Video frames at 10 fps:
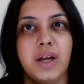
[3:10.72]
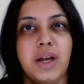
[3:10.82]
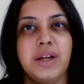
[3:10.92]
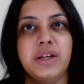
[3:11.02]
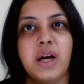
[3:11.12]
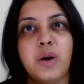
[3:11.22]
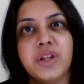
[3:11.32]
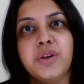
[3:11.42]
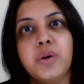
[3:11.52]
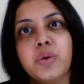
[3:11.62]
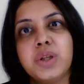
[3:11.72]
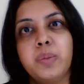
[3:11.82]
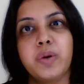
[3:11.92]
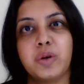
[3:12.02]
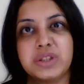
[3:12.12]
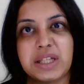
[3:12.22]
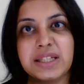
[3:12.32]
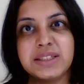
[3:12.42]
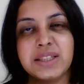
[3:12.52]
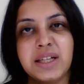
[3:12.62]
Now that you know the
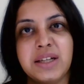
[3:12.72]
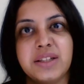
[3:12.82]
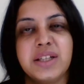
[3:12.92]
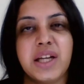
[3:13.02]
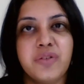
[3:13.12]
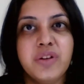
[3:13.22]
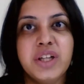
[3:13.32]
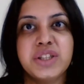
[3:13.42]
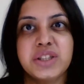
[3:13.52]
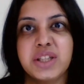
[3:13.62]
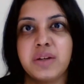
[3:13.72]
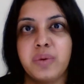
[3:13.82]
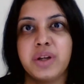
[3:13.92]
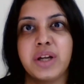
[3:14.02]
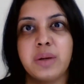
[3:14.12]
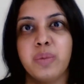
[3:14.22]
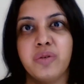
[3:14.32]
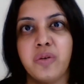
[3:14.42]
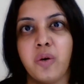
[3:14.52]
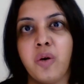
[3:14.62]
process, the definition that we read
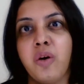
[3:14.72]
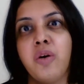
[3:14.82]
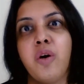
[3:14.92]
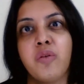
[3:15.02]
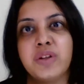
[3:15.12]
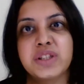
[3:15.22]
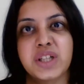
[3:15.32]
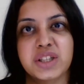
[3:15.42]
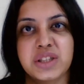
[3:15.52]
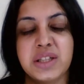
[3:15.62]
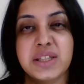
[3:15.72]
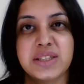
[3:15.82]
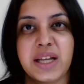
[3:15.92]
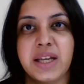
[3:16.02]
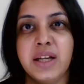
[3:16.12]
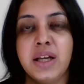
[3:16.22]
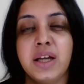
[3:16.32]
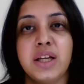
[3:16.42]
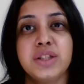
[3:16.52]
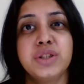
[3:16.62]
before of instructional design
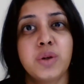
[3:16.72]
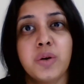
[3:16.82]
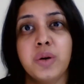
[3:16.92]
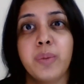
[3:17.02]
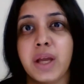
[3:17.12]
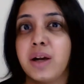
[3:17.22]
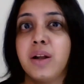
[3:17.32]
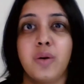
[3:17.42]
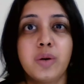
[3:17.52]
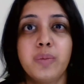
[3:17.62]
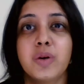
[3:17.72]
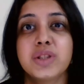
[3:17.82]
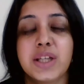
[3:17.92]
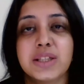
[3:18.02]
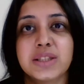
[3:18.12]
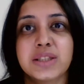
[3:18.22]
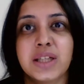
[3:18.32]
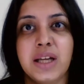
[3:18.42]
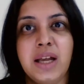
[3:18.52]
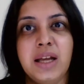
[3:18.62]
is sure to make a lot more sense.
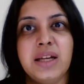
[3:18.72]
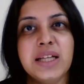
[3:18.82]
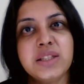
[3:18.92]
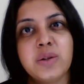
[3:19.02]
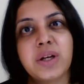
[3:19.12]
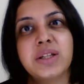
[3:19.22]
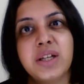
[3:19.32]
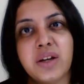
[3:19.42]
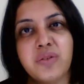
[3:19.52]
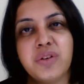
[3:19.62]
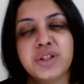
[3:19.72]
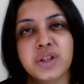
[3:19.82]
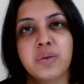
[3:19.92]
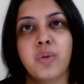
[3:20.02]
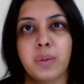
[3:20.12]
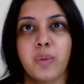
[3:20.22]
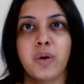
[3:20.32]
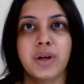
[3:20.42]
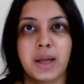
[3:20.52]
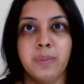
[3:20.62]
Let's look at the definition one
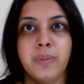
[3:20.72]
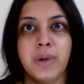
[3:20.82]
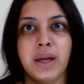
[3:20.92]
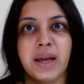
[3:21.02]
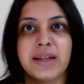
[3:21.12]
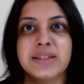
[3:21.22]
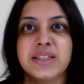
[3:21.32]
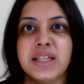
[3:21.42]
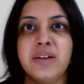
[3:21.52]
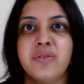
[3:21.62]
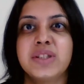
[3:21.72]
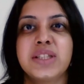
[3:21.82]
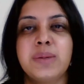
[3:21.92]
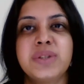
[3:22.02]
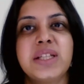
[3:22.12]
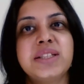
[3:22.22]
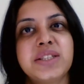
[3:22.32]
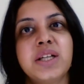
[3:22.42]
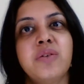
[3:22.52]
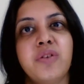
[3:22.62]
more time and see if it seems
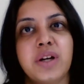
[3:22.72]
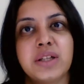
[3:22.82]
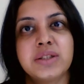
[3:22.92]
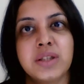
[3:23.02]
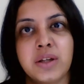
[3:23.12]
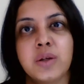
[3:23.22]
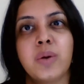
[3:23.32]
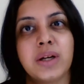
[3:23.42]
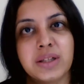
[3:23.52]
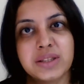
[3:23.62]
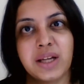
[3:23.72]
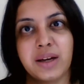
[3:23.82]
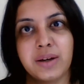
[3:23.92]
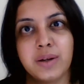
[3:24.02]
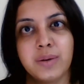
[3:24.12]
easier for us to understand.